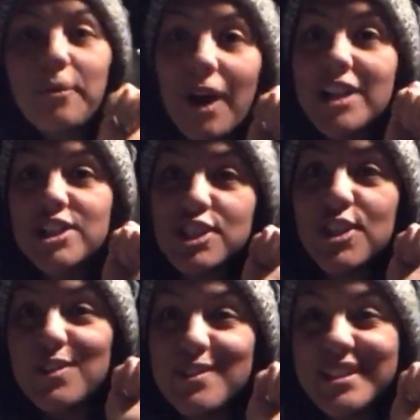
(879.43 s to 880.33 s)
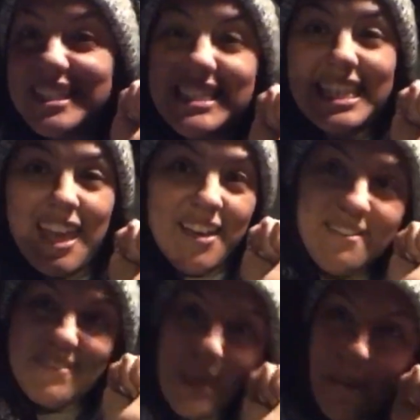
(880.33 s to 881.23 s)
watch the new season
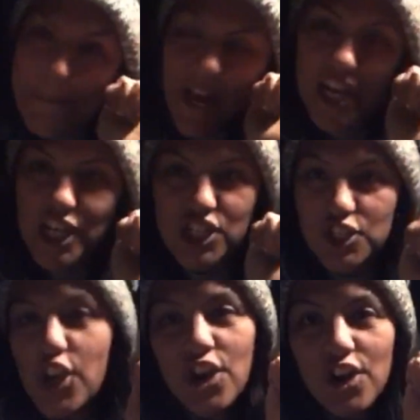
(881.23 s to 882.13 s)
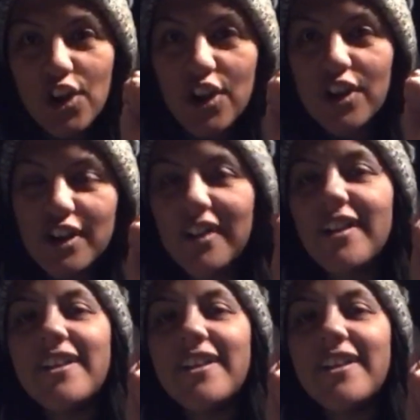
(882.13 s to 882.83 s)
of The Punisher.